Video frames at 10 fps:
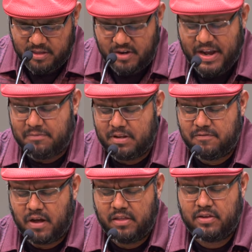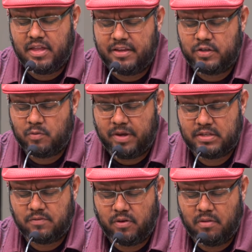Dear Heavenly Father, thank you so
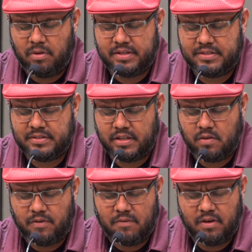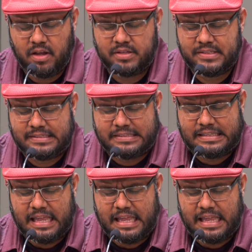much for the blessings that you've given us.